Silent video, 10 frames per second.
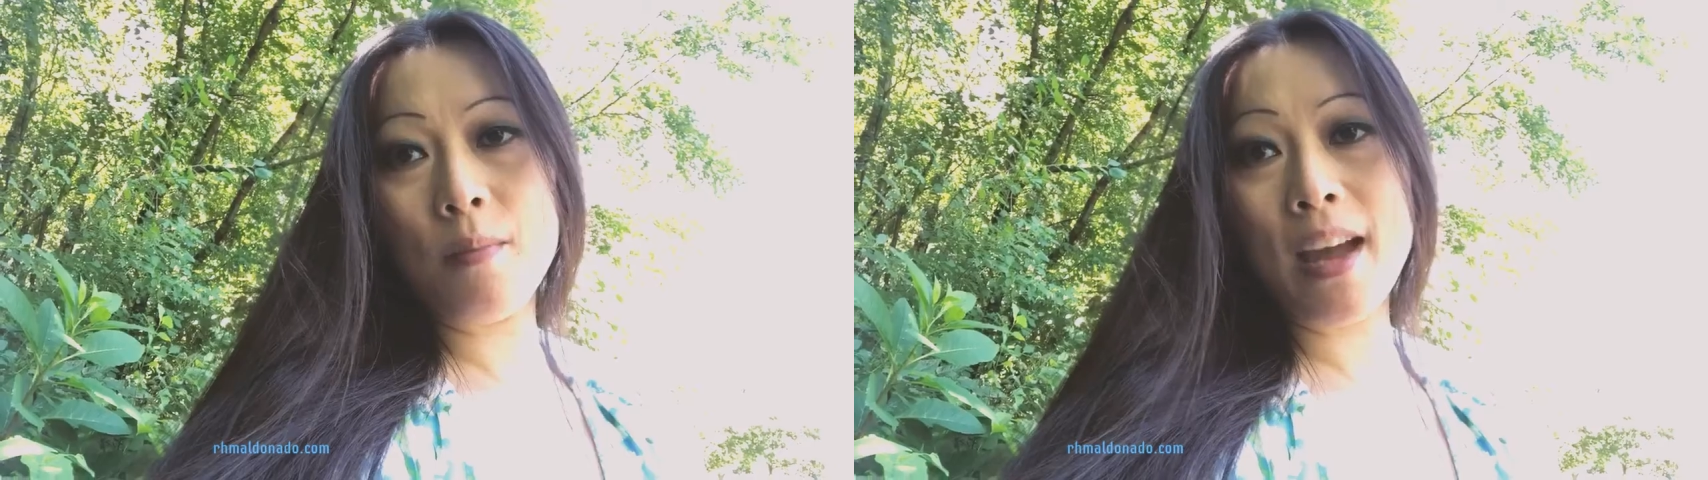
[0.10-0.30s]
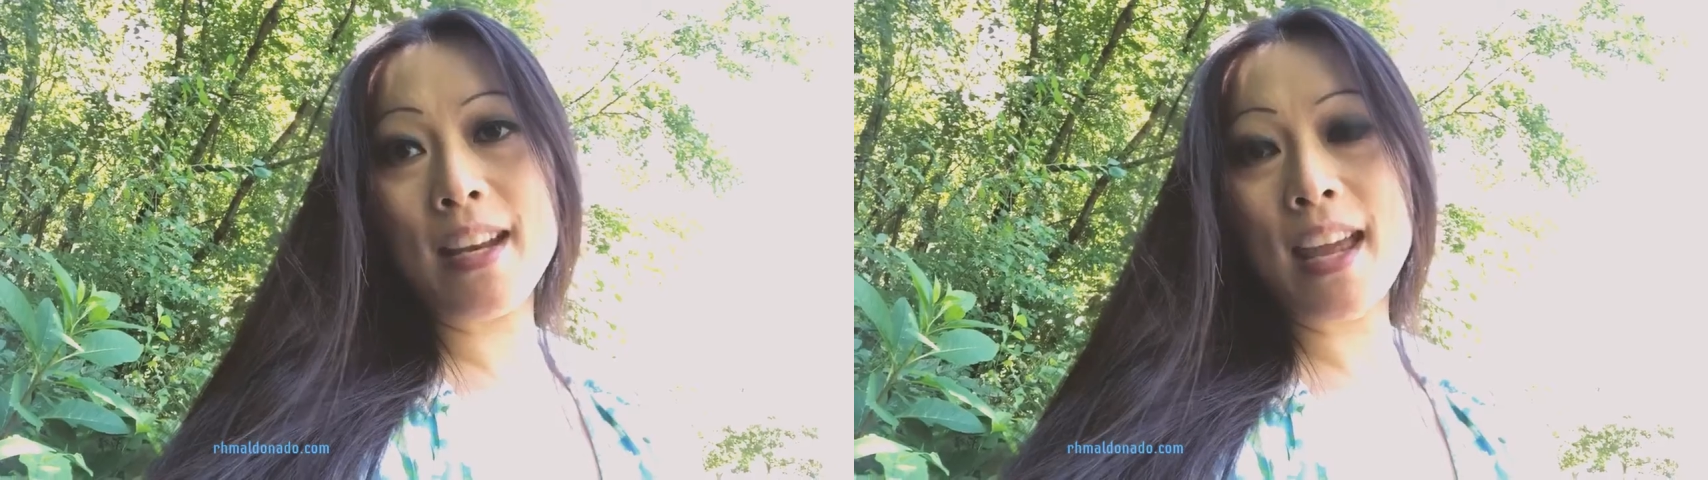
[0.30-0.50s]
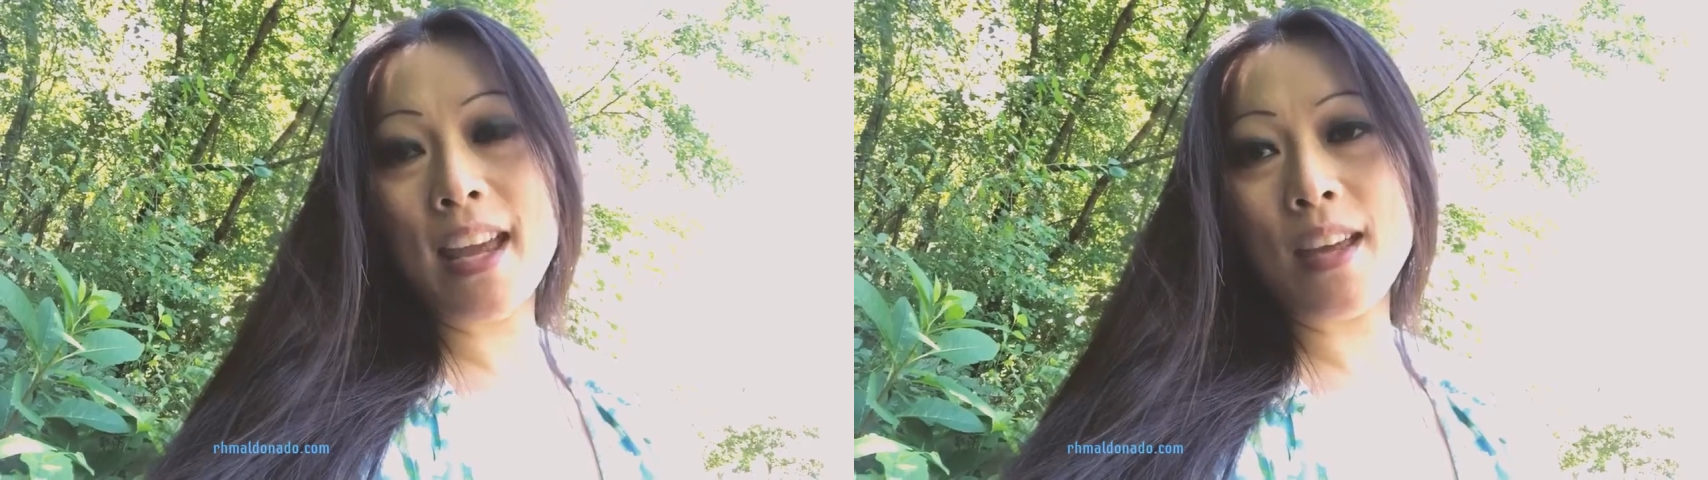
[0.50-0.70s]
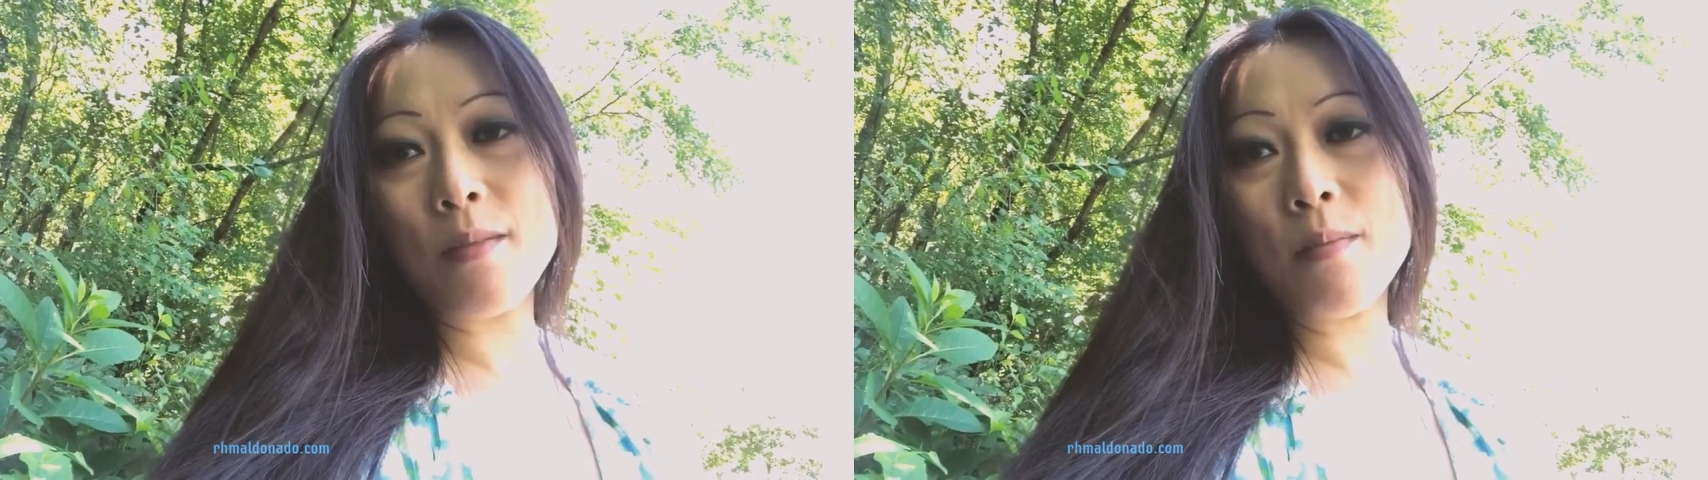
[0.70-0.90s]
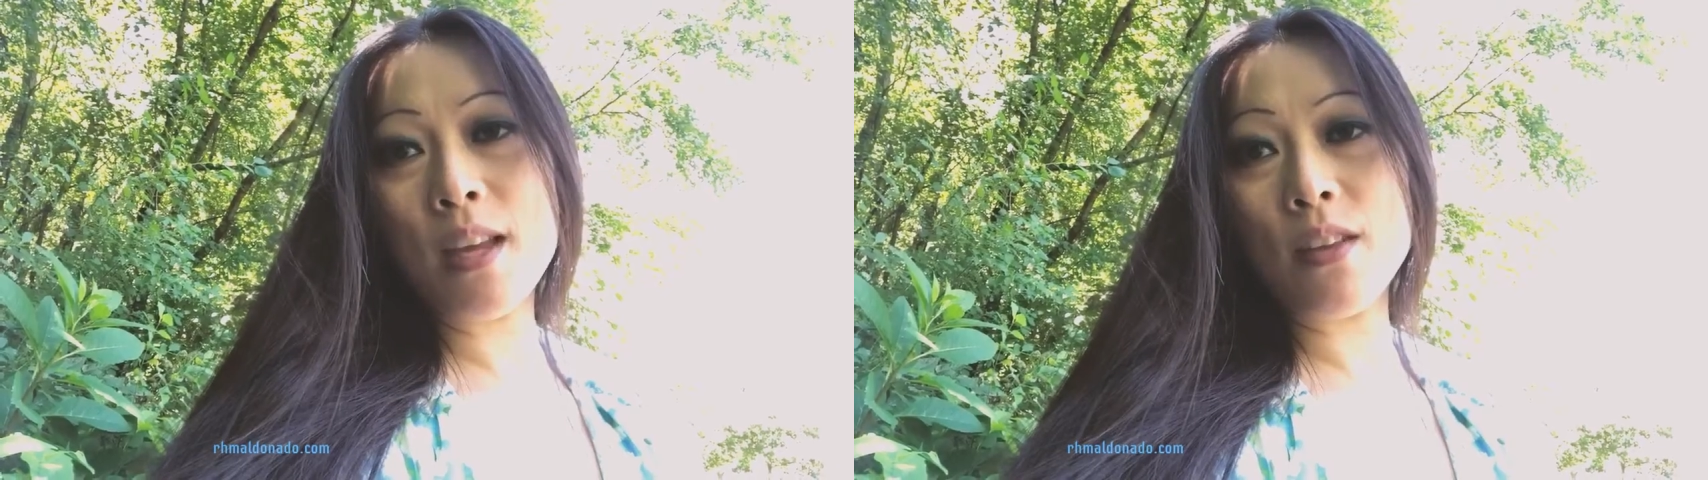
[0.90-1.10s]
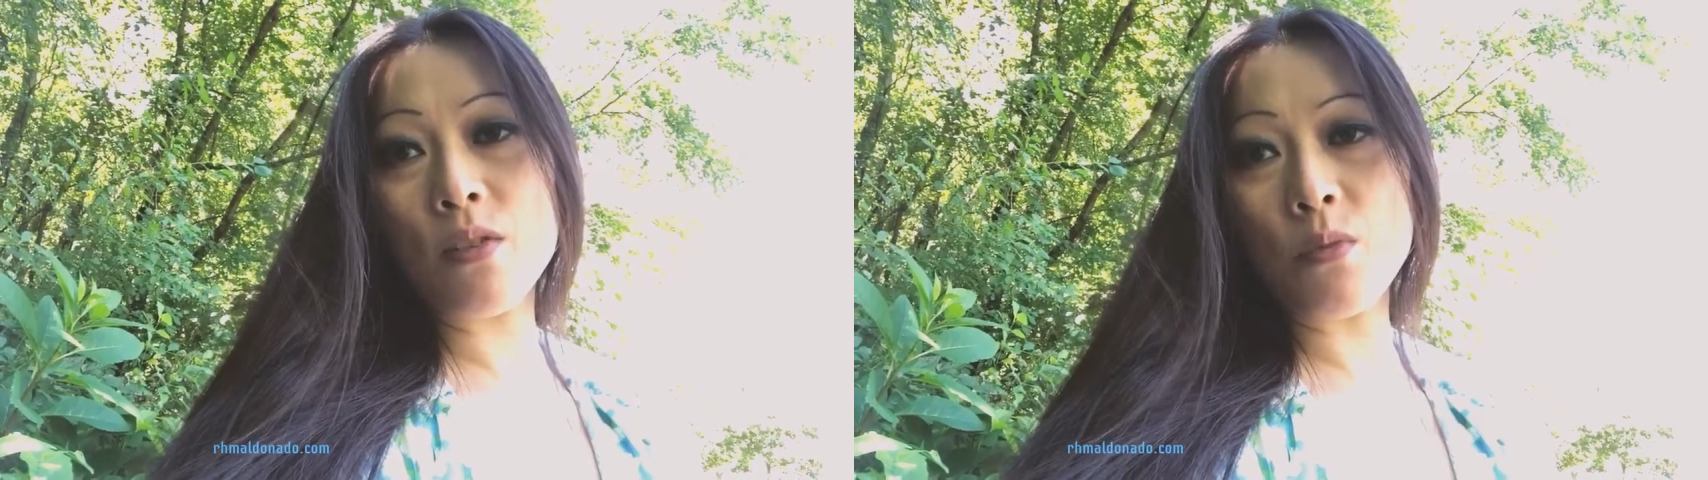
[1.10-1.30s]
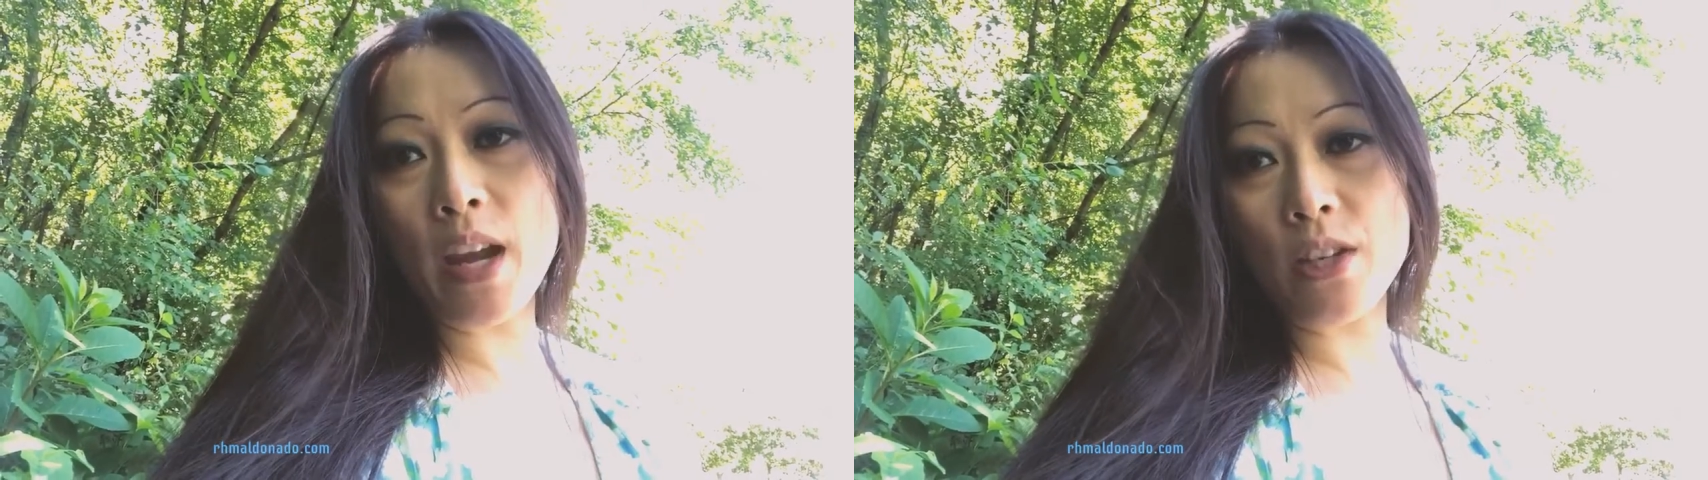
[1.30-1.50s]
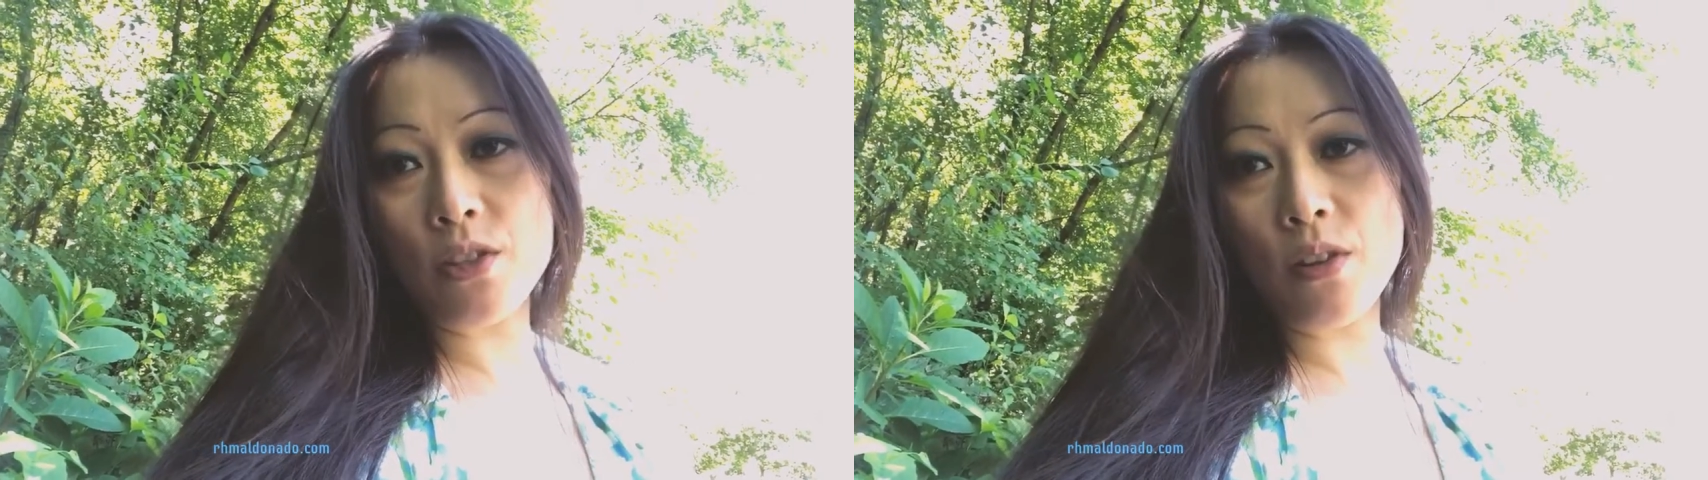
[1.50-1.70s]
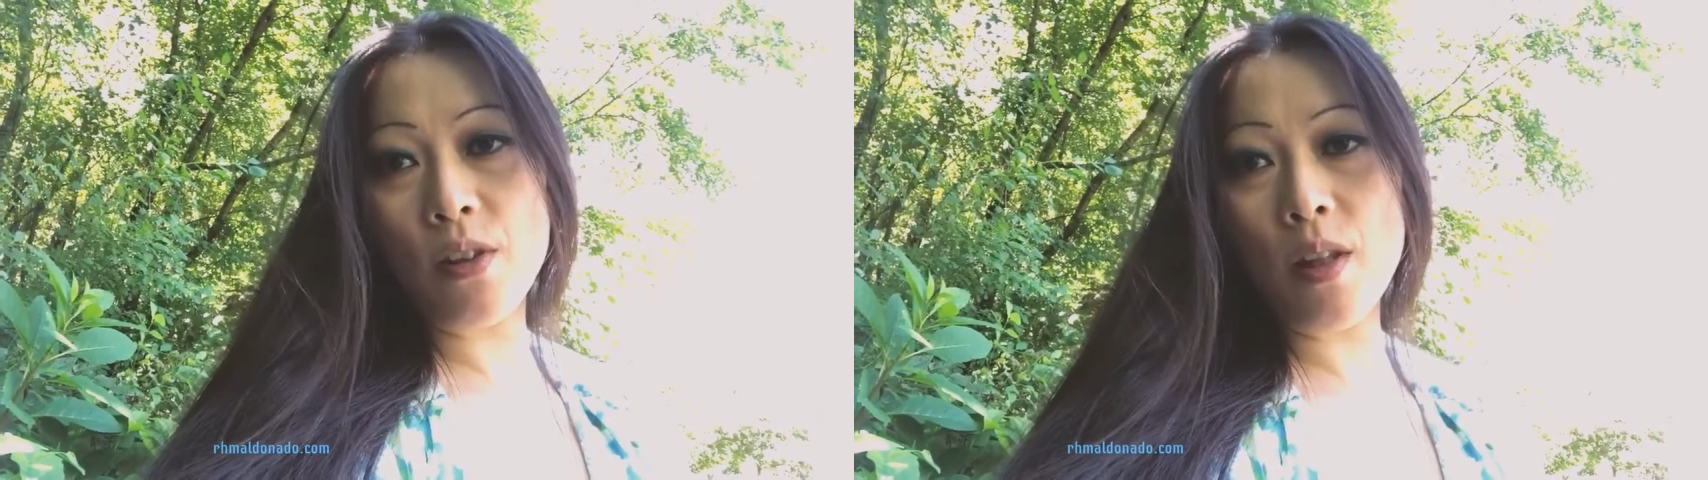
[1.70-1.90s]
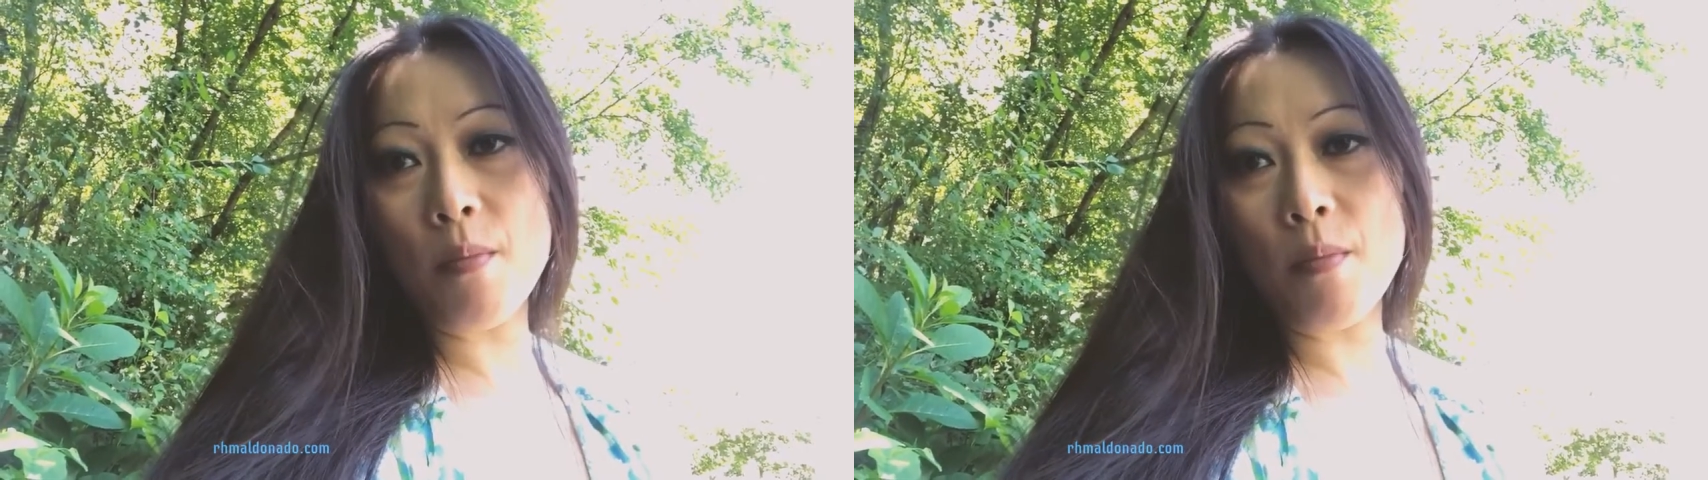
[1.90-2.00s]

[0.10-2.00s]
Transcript: My name is Rachel